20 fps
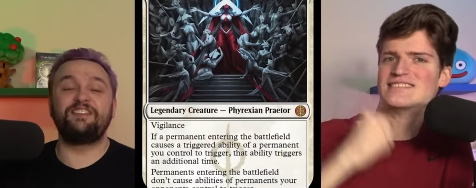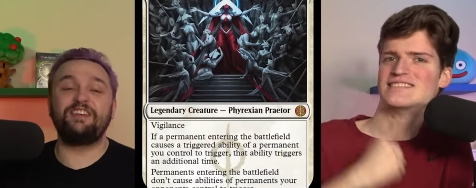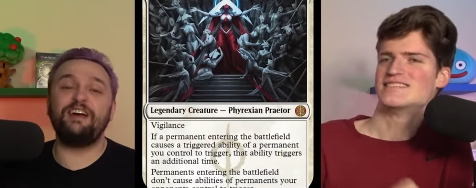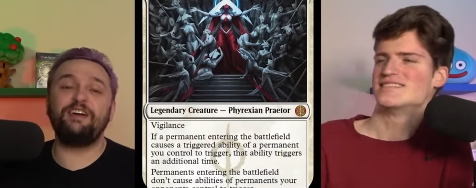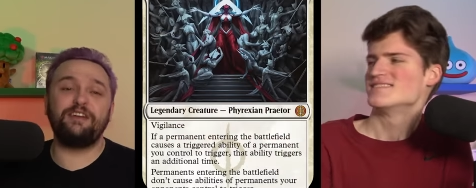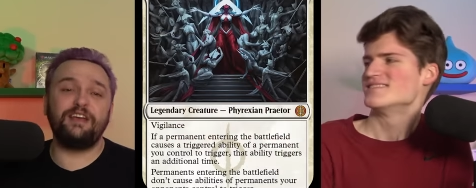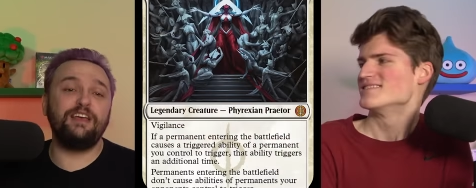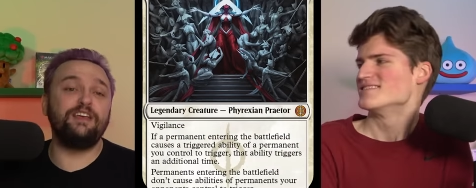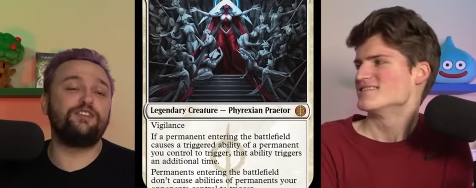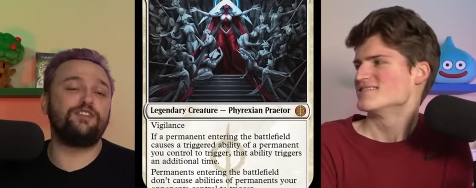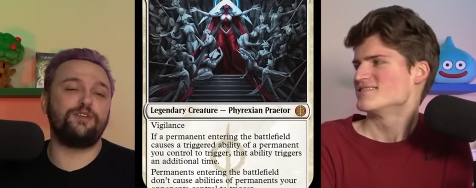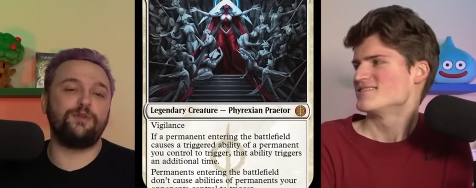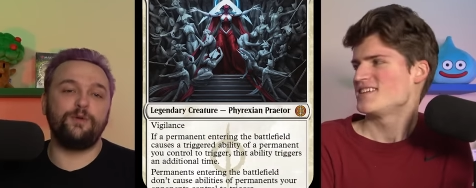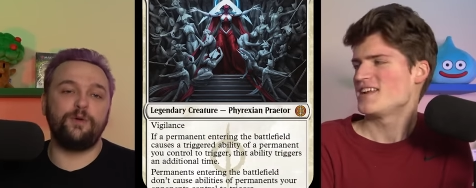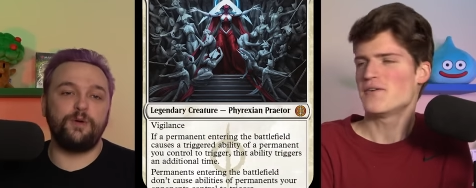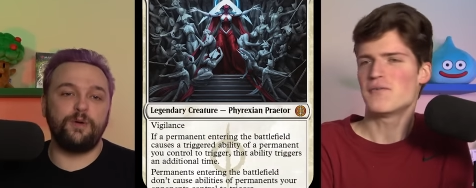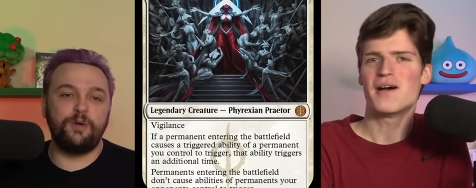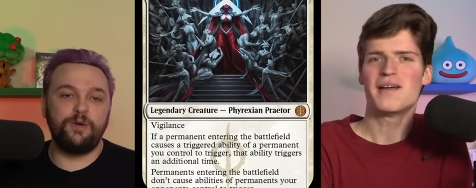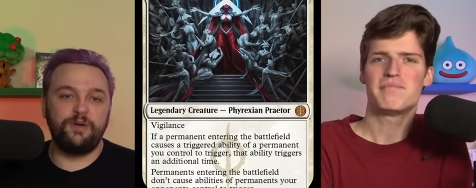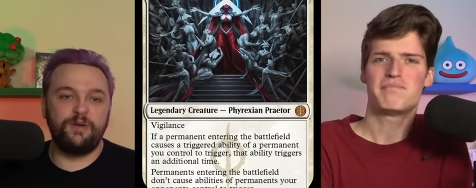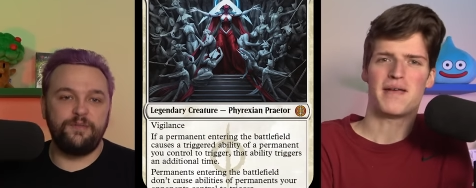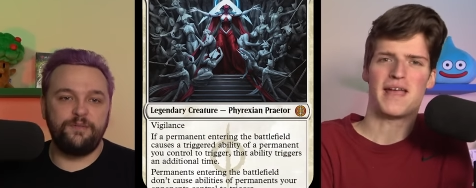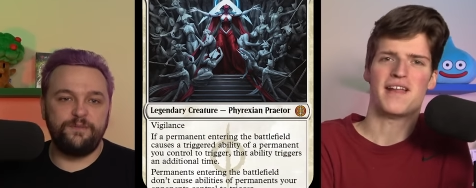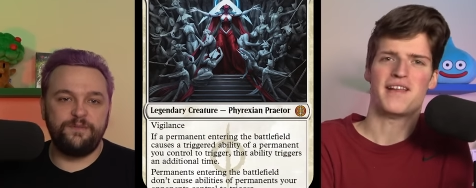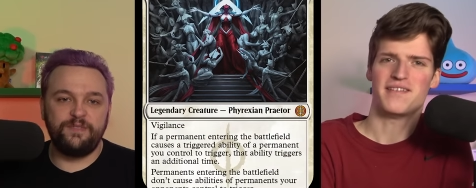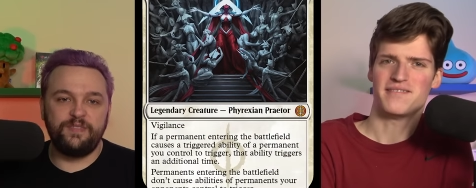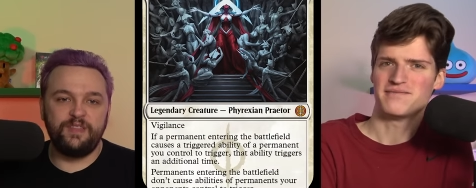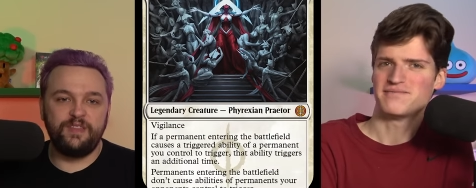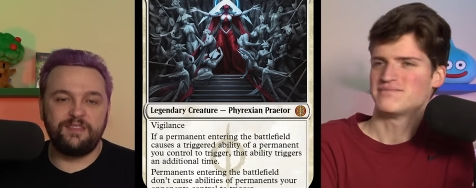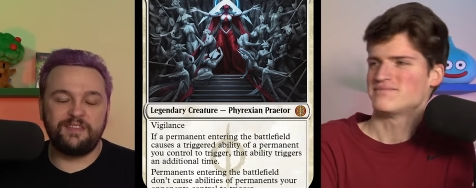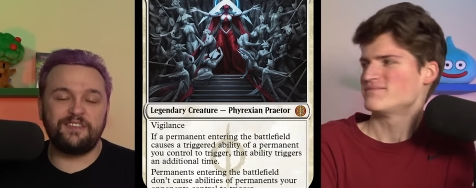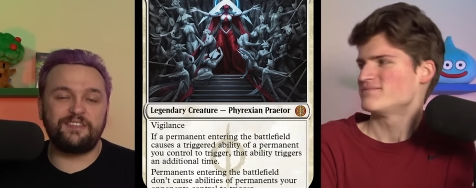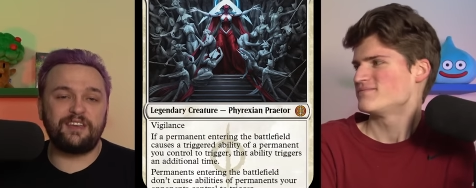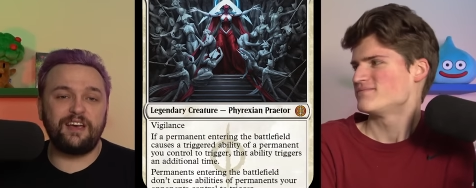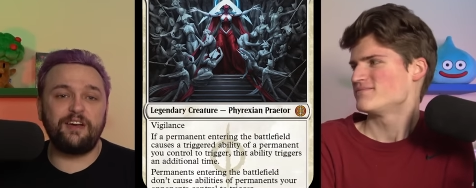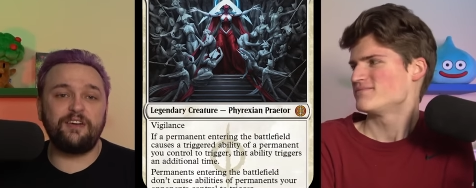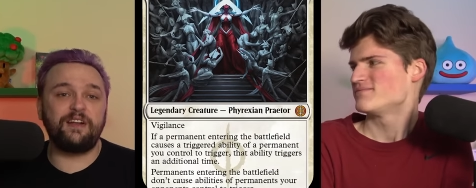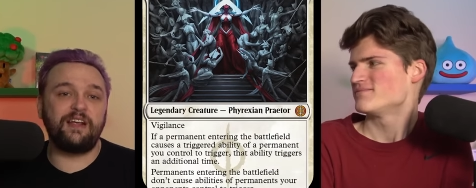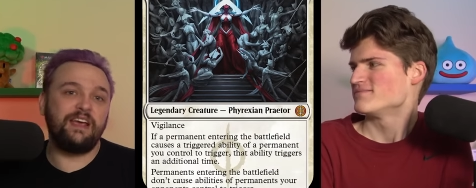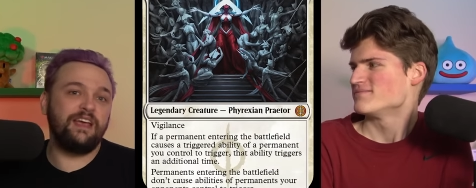Speaker 1: card is. You know what? Ban it. This
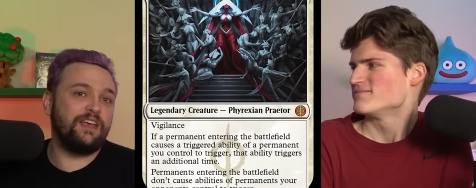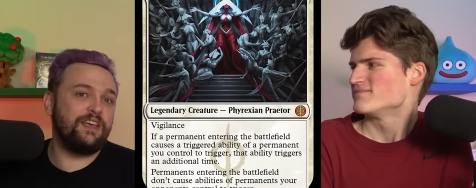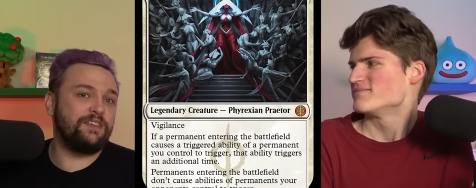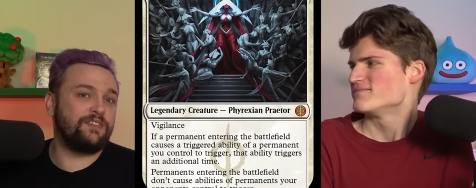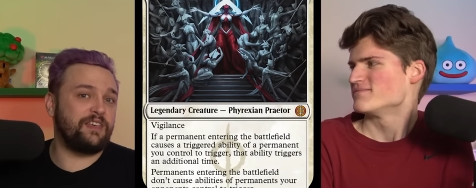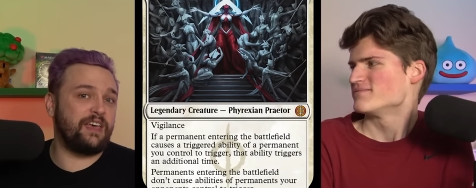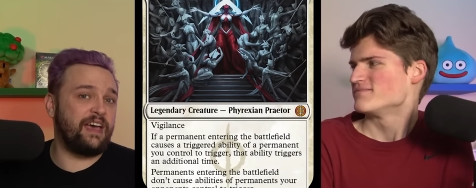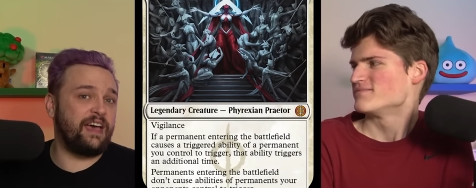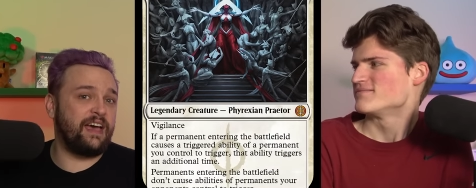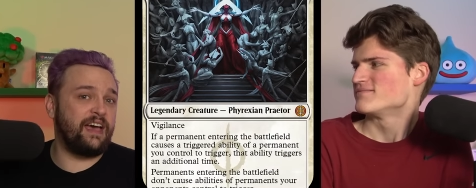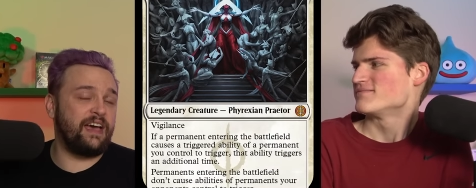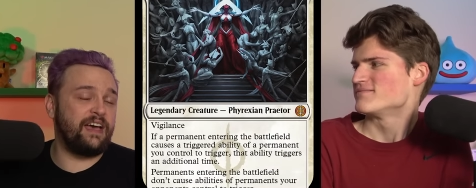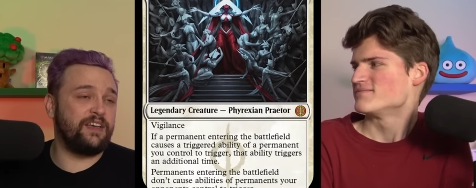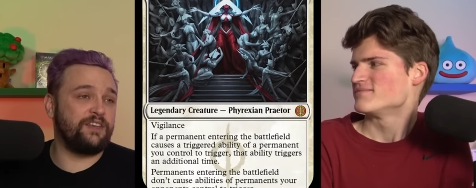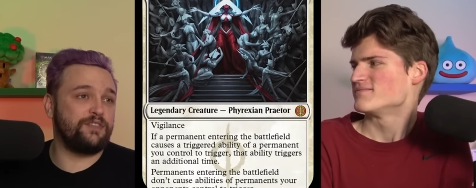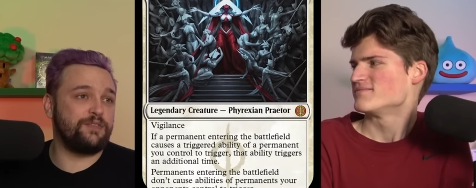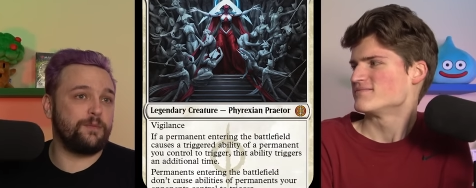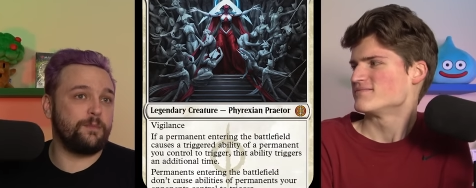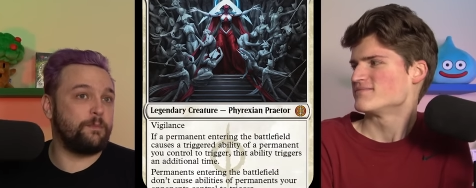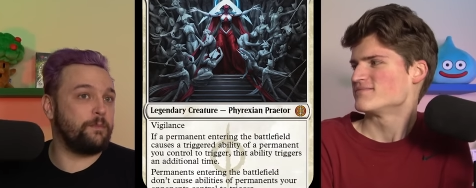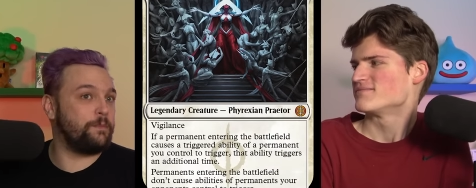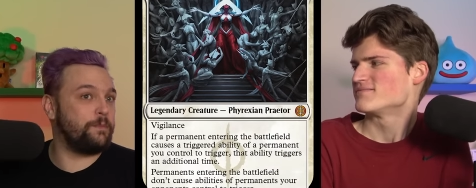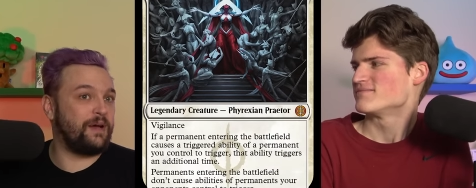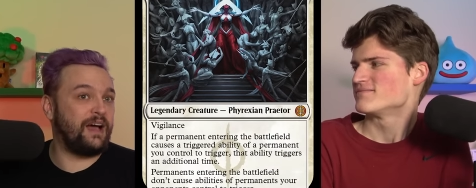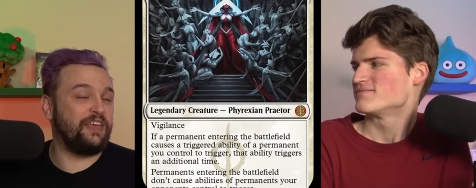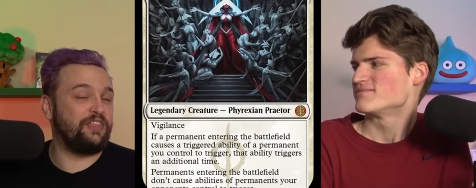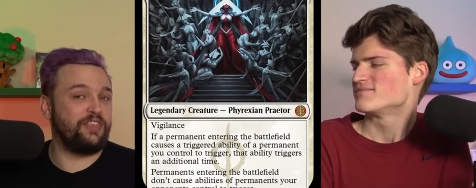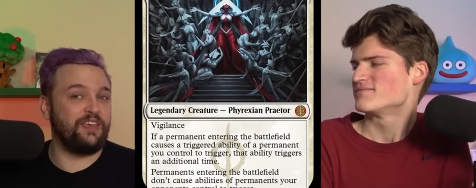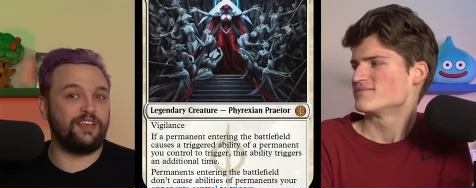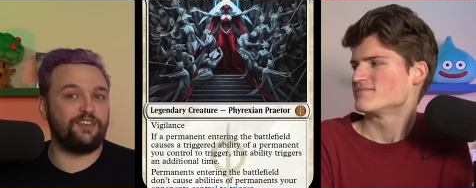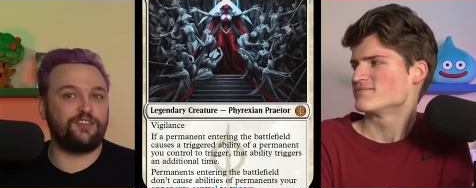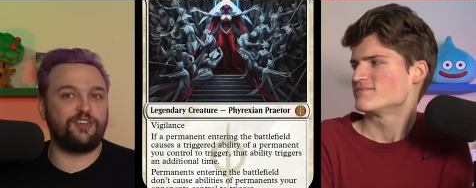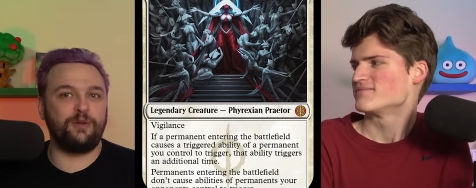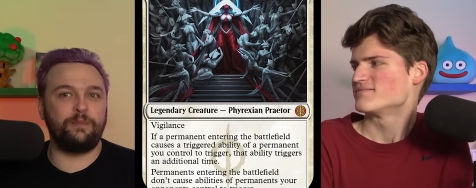card is as I think it's gonna